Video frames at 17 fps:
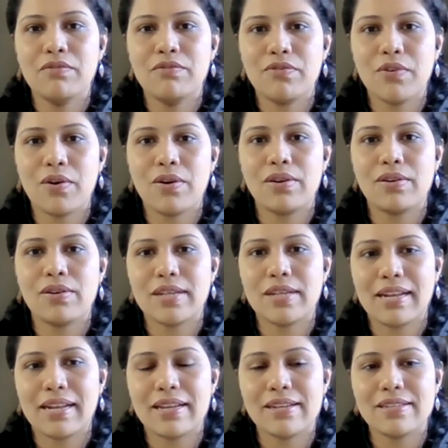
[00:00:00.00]
for
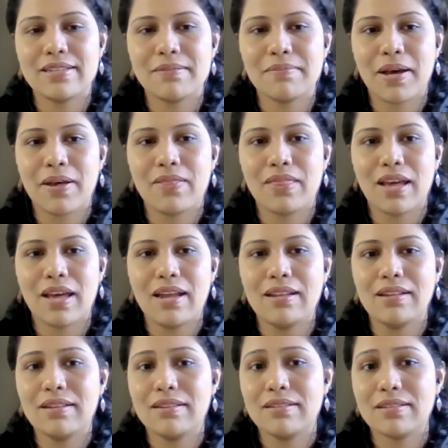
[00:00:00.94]
telling us about that.
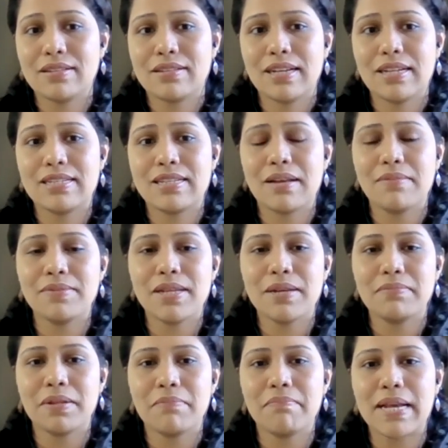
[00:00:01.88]
It sums
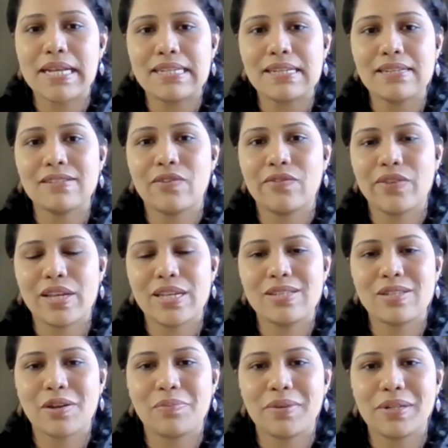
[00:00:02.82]
up the basics of
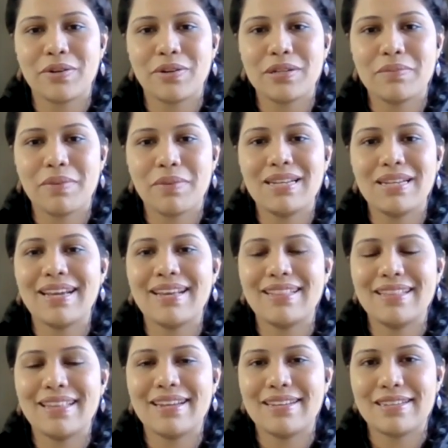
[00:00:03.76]
ESOP allotment
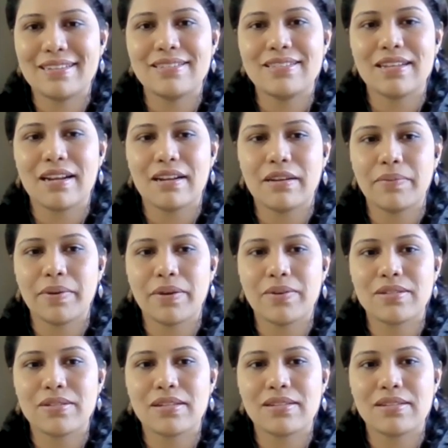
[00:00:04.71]
in the Indian startup
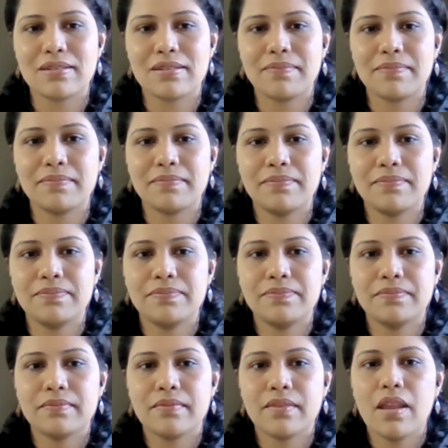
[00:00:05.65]
ecosystem.
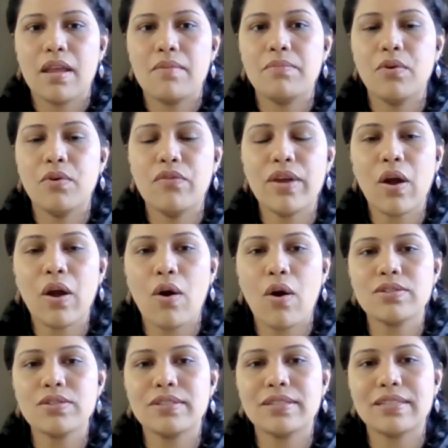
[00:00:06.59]
Moving
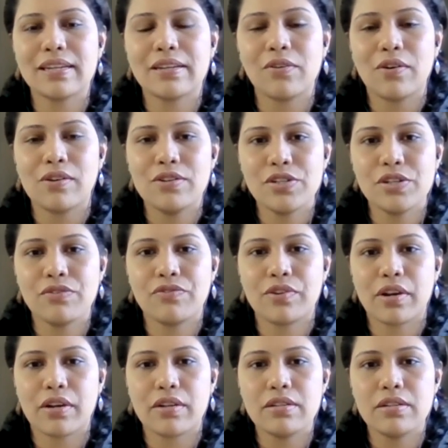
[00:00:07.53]
on to the technology
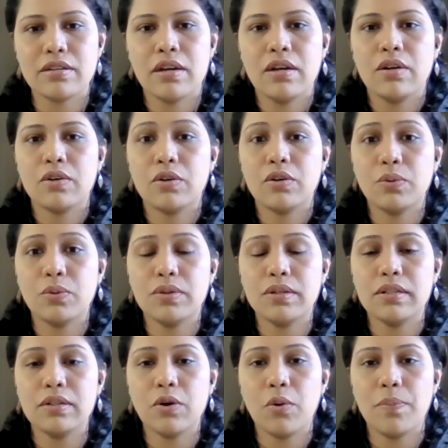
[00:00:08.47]
front,
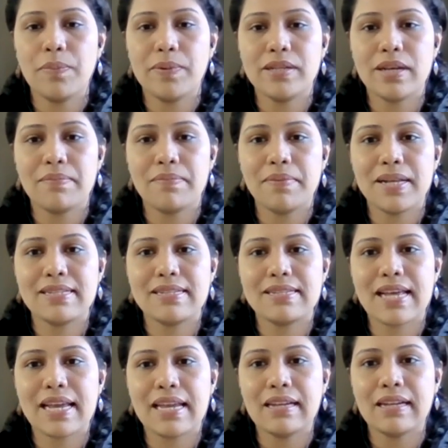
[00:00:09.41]
Google opened up its
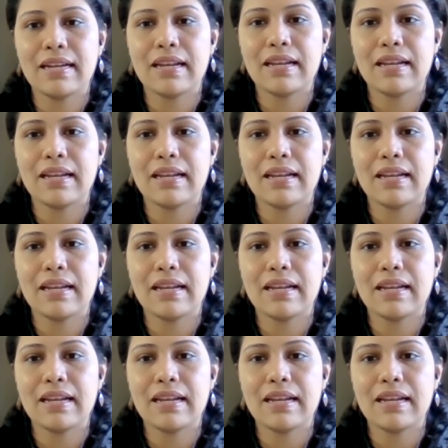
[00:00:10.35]
second